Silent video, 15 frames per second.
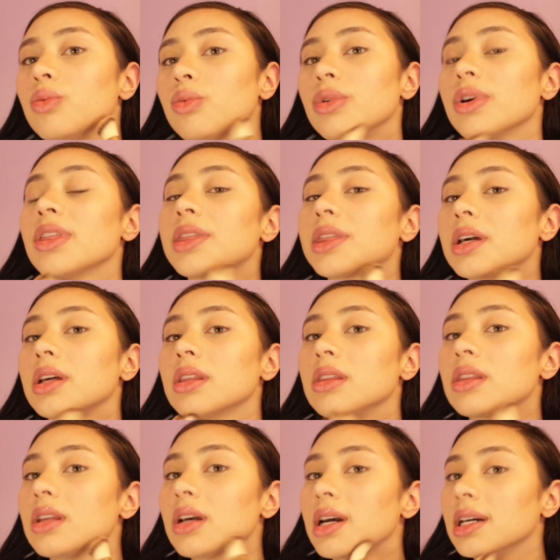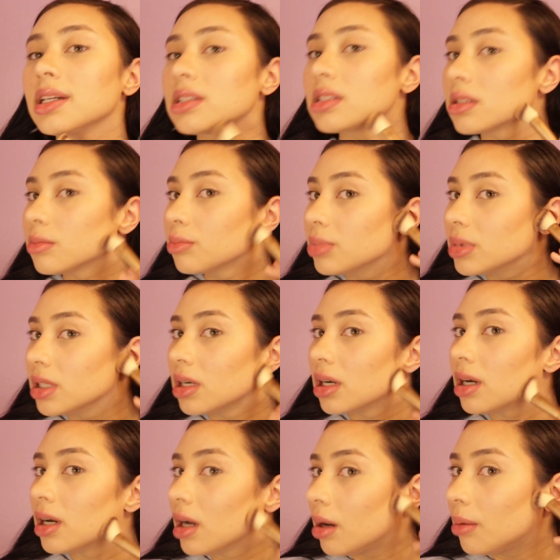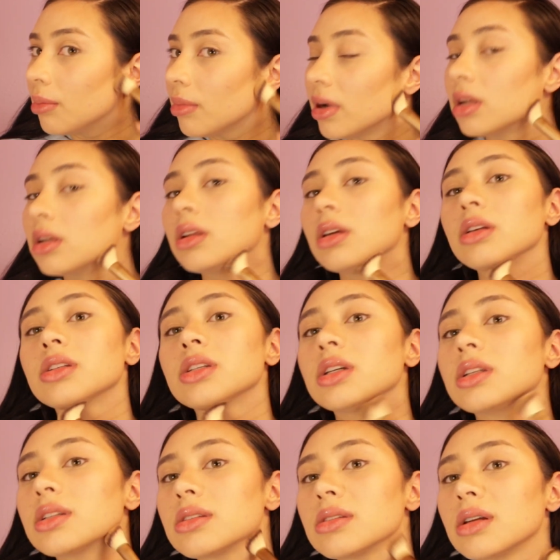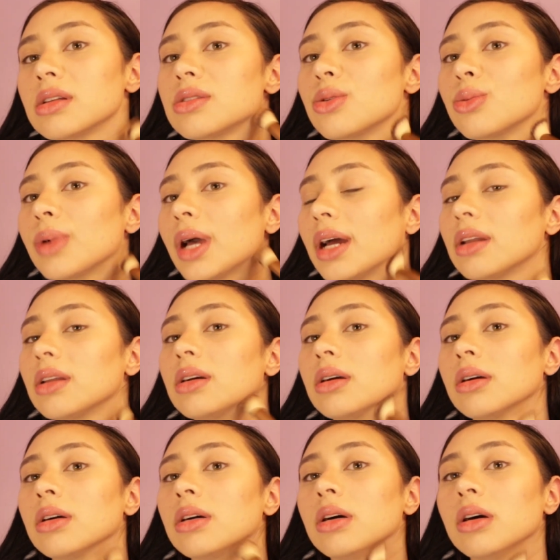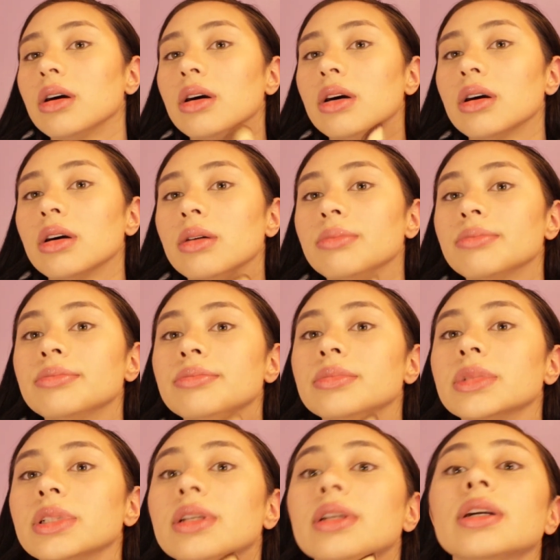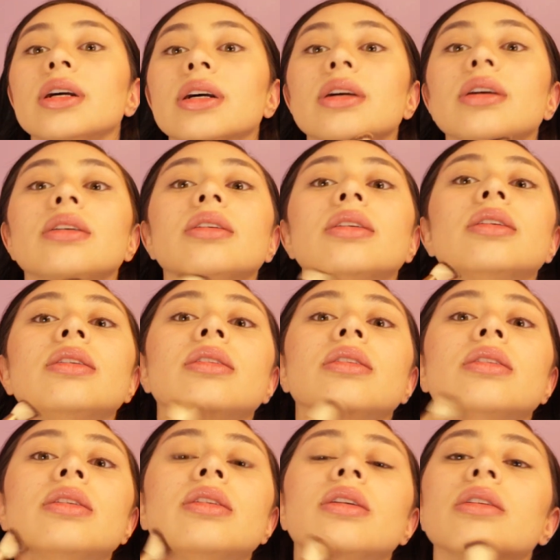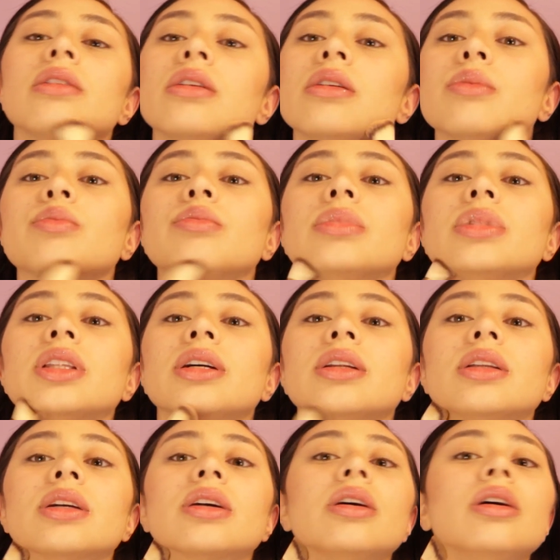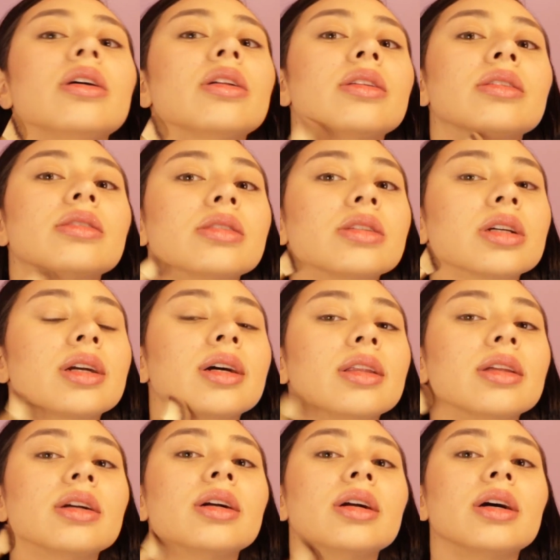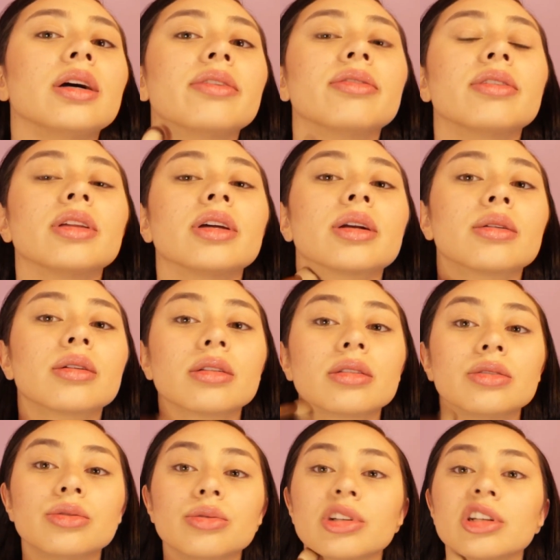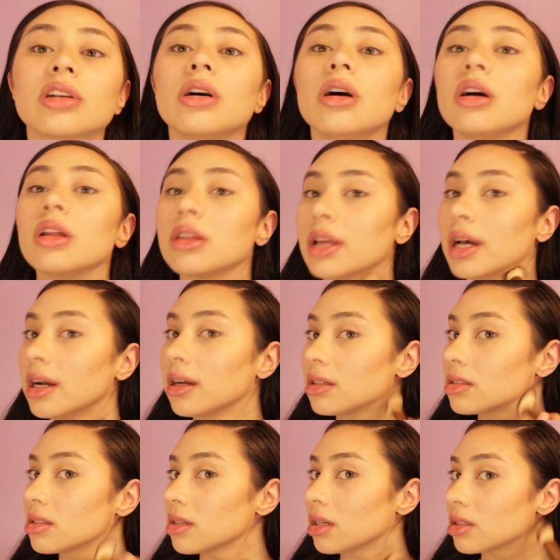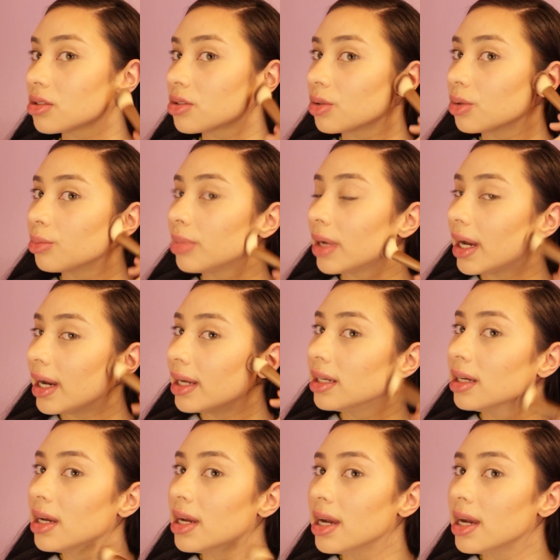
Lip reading: with that, but under the chin it's not so bad. Yeah, blending all this together, I feel like doing all that, it's not so bad.